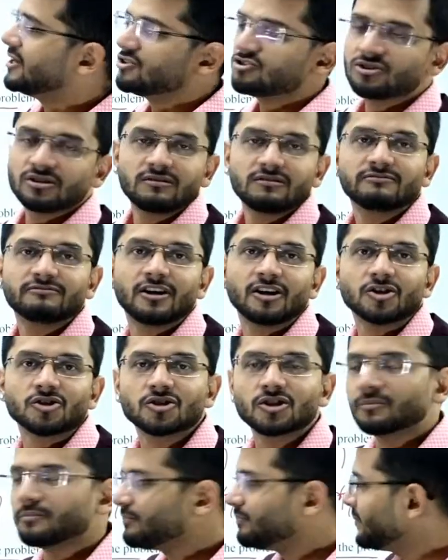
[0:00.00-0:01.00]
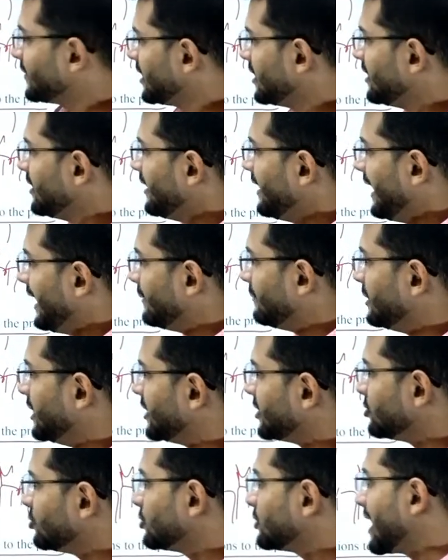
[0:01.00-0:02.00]
of managerial function.
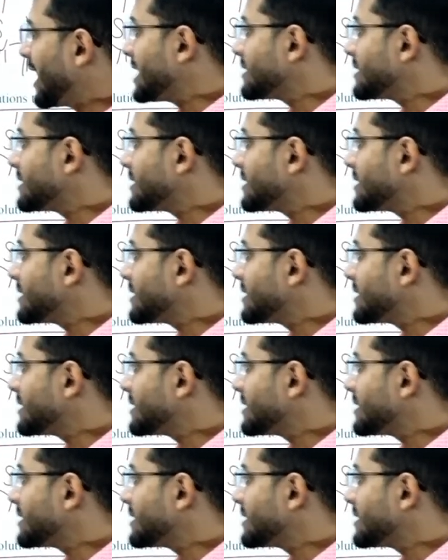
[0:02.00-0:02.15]
Ability